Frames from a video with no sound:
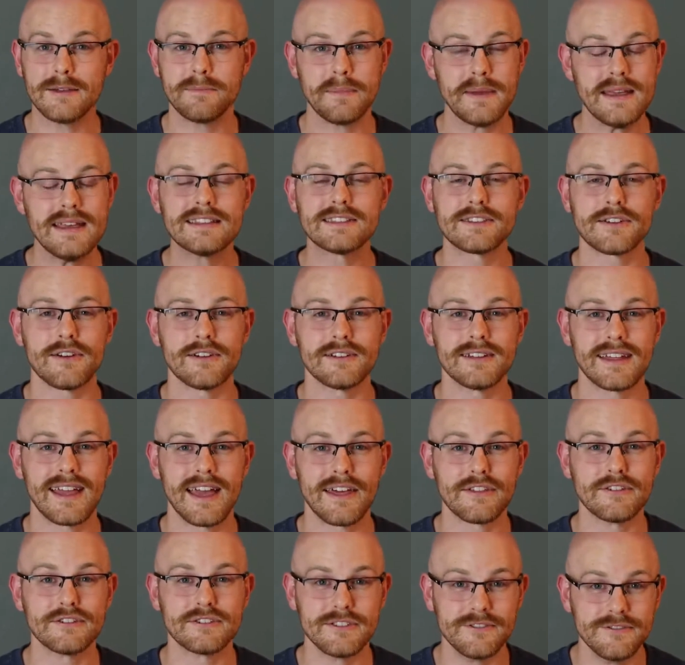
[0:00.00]
to piece it all
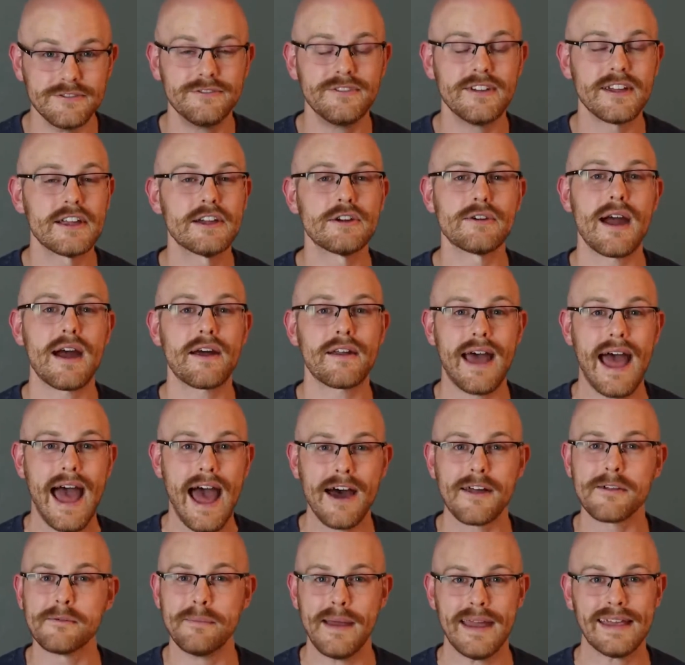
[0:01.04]
together to figure out
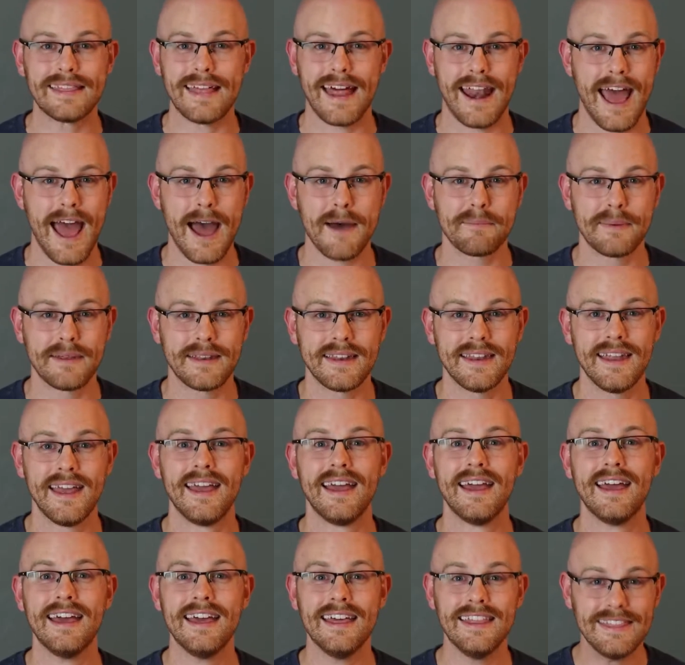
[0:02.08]
how to make that happen,
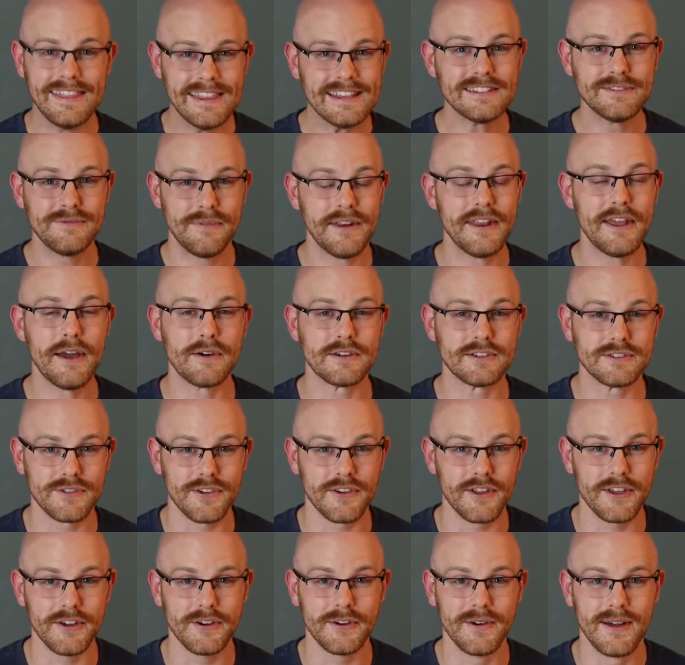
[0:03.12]
this video is
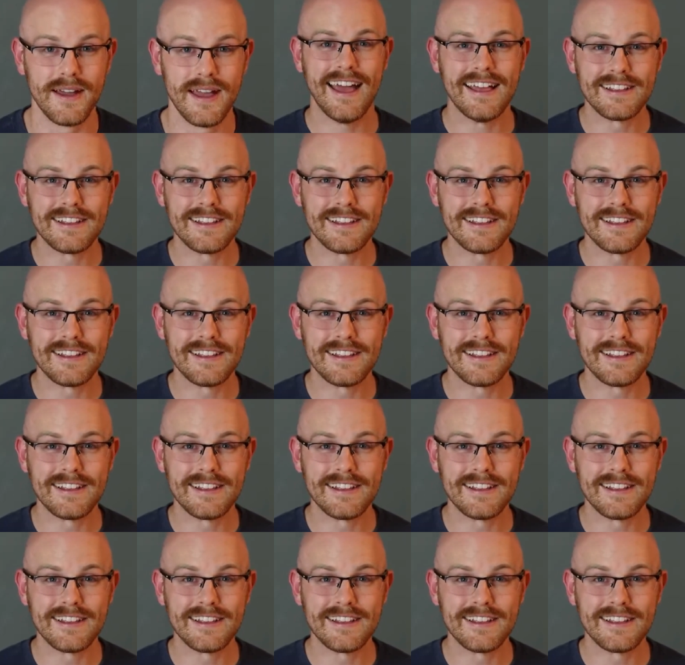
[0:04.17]
for you.